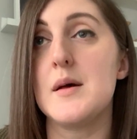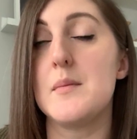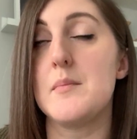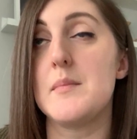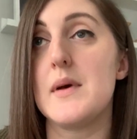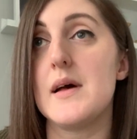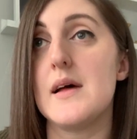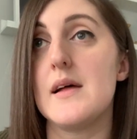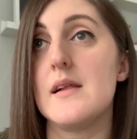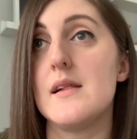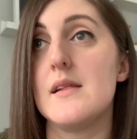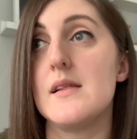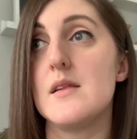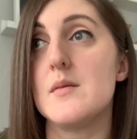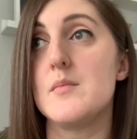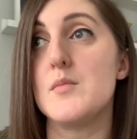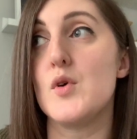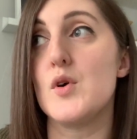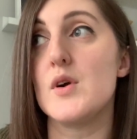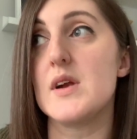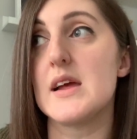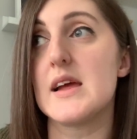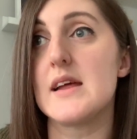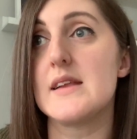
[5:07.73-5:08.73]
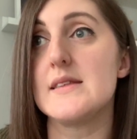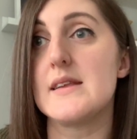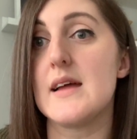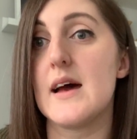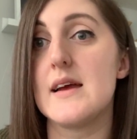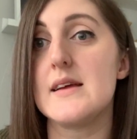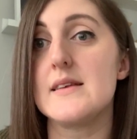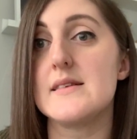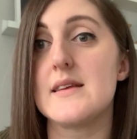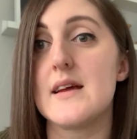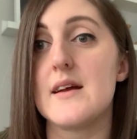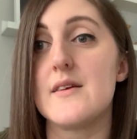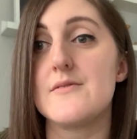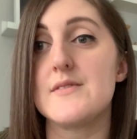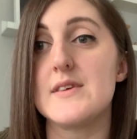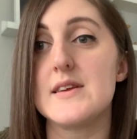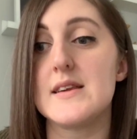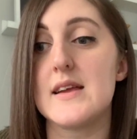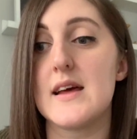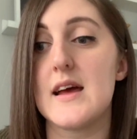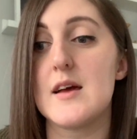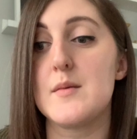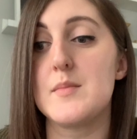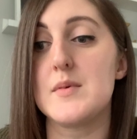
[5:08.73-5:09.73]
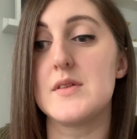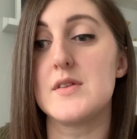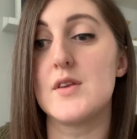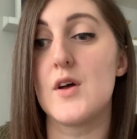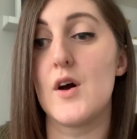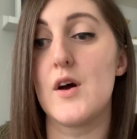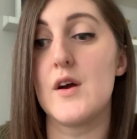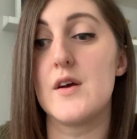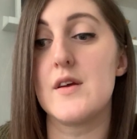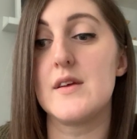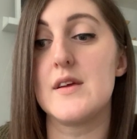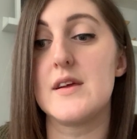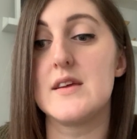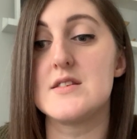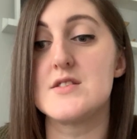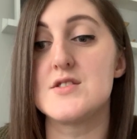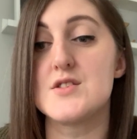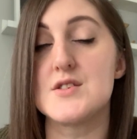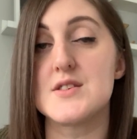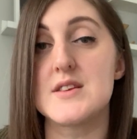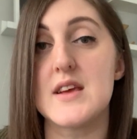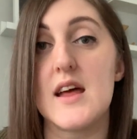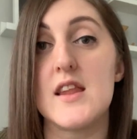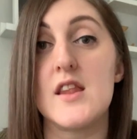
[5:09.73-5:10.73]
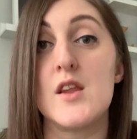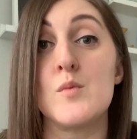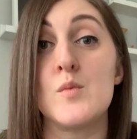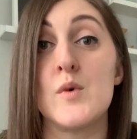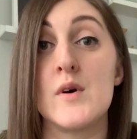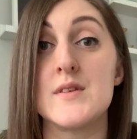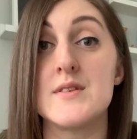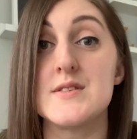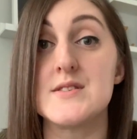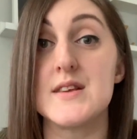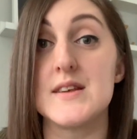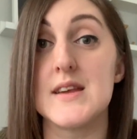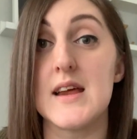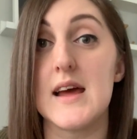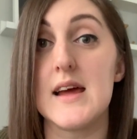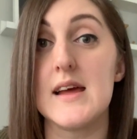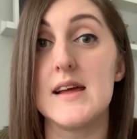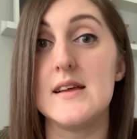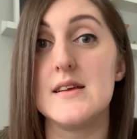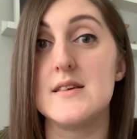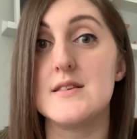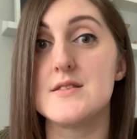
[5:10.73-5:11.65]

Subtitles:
ml morning and night every day, but now he's just getting it once a day.